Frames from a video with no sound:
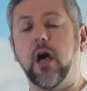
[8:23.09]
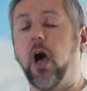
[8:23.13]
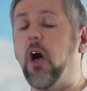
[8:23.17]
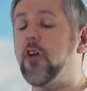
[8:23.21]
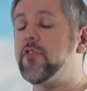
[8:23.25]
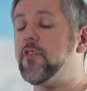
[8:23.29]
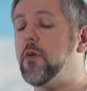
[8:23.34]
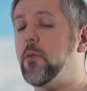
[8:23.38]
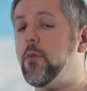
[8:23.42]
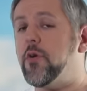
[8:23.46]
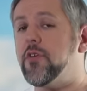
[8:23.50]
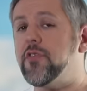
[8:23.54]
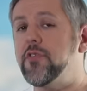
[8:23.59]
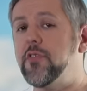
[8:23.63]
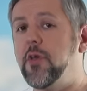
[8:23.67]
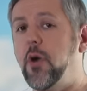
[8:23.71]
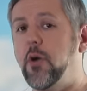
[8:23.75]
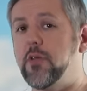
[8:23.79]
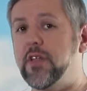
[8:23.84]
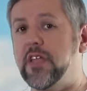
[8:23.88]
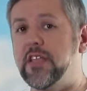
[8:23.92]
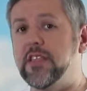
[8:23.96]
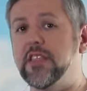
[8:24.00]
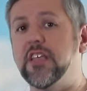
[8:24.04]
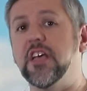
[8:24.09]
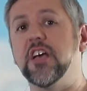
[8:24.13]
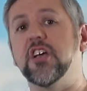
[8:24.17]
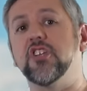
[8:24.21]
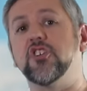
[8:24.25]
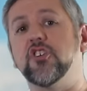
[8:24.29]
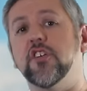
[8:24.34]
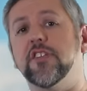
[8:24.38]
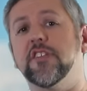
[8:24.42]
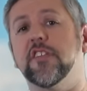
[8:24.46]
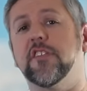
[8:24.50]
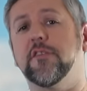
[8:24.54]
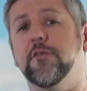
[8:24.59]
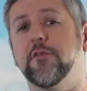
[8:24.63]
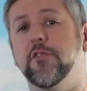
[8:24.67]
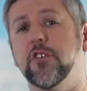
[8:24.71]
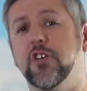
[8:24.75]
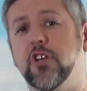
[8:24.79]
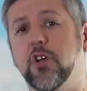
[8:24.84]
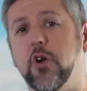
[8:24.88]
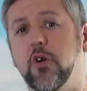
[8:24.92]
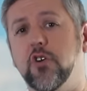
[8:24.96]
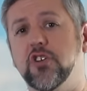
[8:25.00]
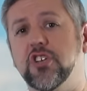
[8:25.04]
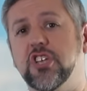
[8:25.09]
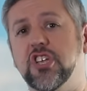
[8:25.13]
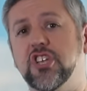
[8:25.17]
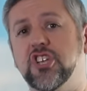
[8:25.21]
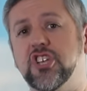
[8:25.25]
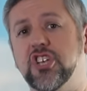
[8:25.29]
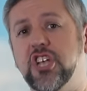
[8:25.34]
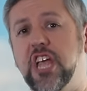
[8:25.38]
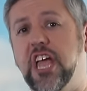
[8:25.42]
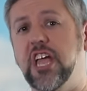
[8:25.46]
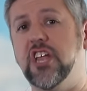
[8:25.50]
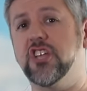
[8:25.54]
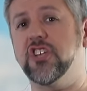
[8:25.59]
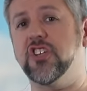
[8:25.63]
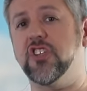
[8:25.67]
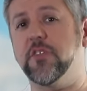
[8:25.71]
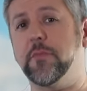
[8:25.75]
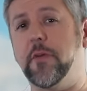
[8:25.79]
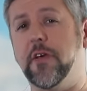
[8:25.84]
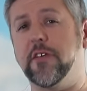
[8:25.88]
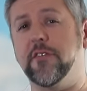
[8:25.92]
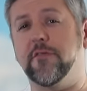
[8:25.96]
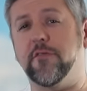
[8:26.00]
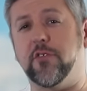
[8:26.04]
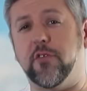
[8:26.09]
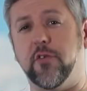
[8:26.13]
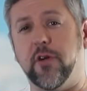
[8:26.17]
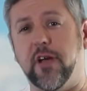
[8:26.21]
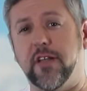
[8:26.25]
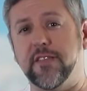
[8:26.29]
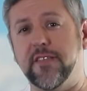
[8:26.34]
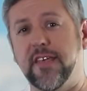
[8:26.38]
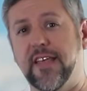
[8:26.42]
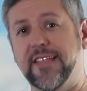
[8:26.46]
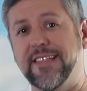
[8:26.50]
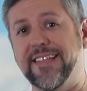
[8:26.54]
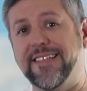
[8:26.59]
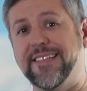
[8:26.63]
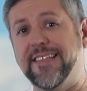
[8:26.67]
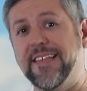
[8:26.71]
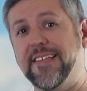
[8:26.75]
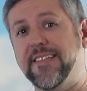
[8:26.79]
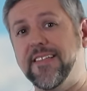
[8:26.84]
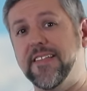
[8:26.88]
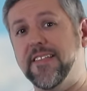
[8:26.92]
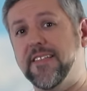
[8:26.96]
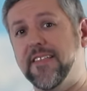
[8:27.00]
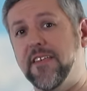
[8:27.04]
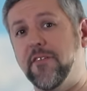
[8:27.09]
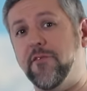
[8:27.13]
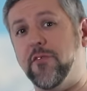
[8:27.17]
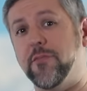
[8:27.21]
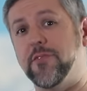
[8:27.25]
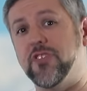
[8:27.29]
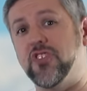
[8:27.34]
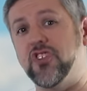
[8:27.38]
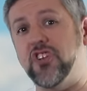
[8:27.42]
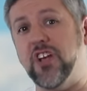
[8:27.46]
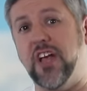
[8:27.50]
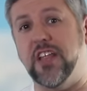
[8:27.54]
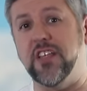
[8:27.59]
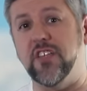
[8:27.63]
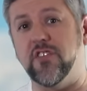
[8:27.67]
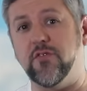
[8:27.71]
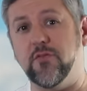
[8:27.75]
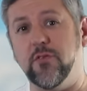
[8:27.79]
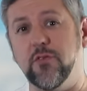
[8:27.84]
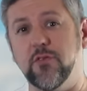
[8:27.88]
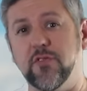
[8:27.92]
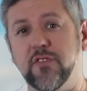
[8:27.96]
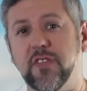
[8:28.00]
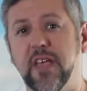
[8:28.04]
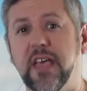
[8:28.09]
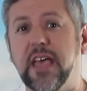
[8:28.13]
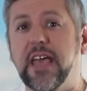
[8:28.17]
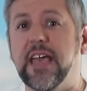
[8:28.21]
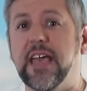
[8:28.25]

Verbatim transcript: Also worth noting, just as Funakoshi changed the spelling of karate to distance it from its Chinese roots,